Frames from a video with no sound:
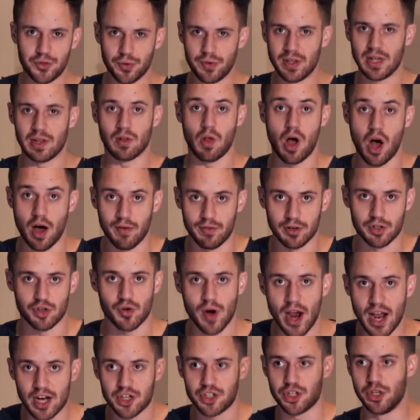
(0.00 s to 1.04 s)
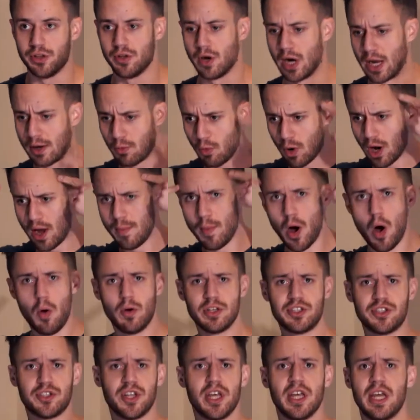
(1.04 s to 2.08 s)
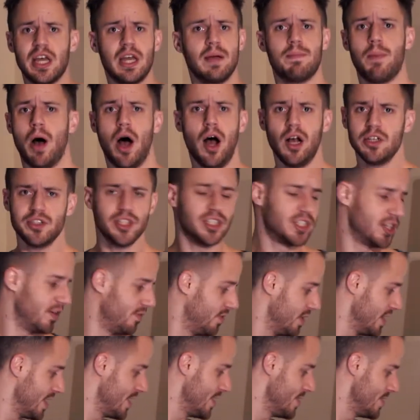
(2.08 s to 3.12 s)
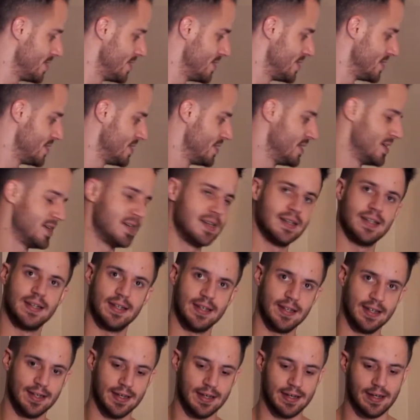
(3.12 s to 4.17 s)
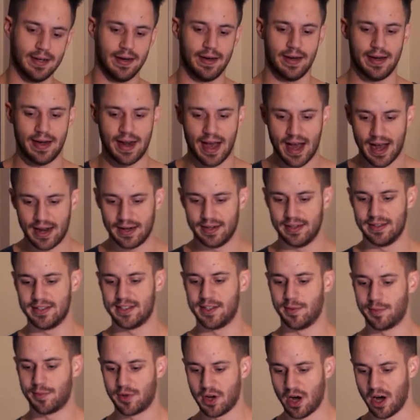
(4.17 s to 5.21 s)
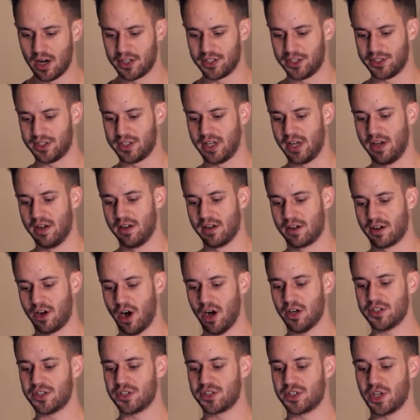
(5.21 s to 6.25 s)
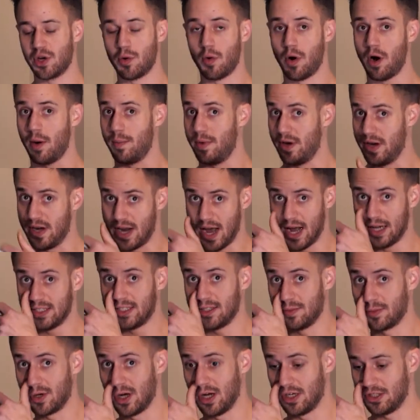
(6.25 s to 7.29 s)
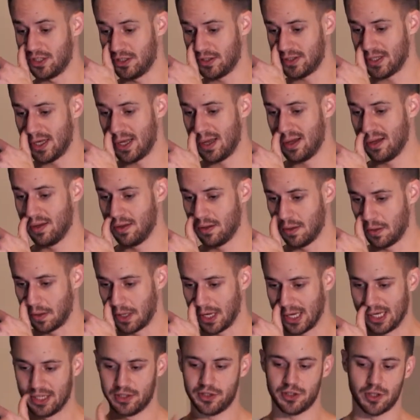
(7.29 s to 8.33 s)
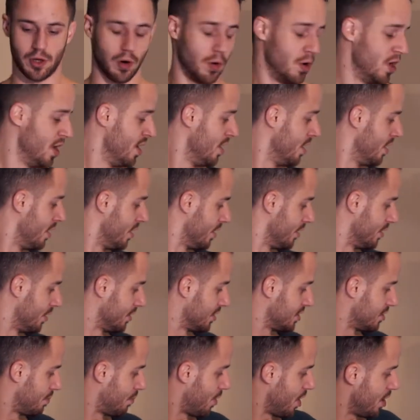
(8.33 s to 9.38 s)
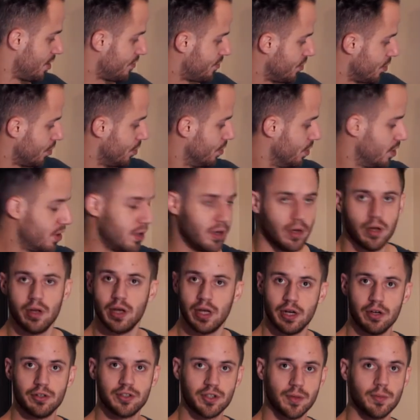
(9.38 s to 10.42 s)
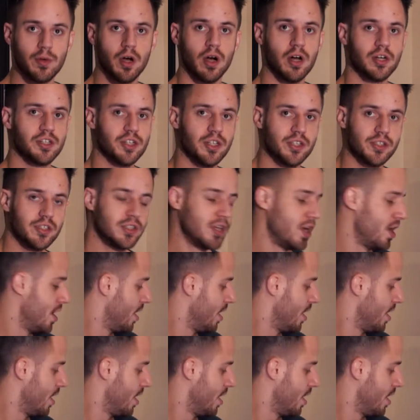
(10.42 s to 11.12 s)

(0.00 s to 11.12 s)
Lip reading: the law of attraction. They're like, well, I'm always thinking positively. Not subconsciously. Consciously you are, but not subconsciously. Okay, so there is a part of you in your subconscious